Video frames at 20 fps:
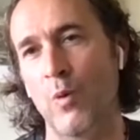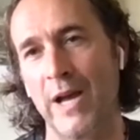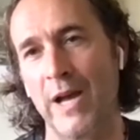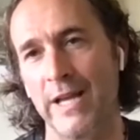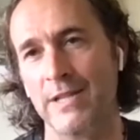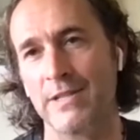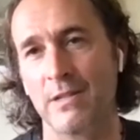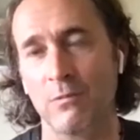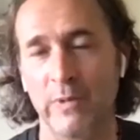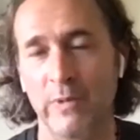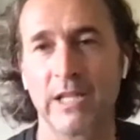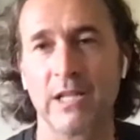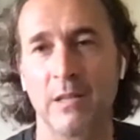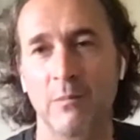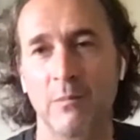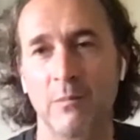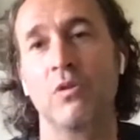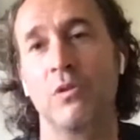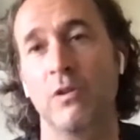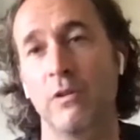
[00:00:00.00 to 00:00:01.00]
ways that we can
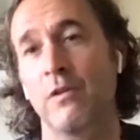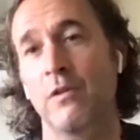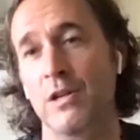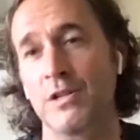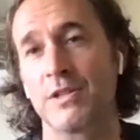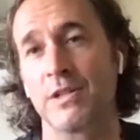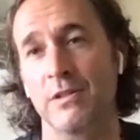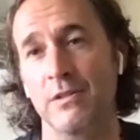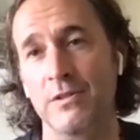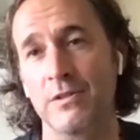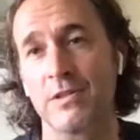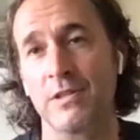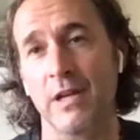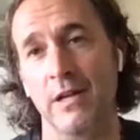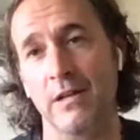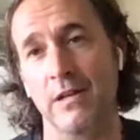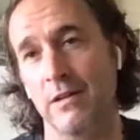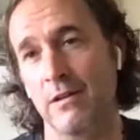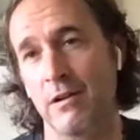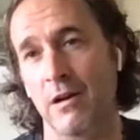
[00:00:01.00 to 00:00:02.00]
improve our skill
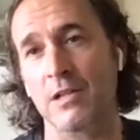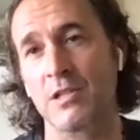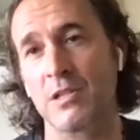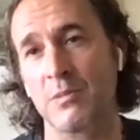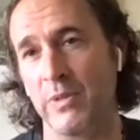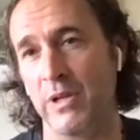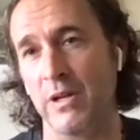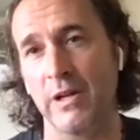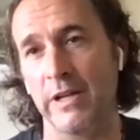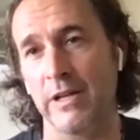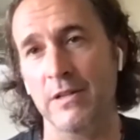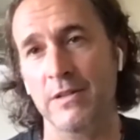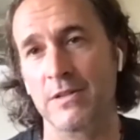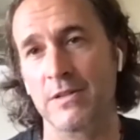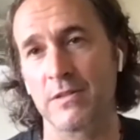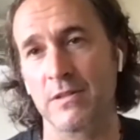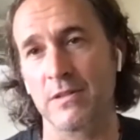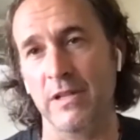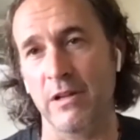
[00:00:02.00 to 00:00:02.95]
set and our experience,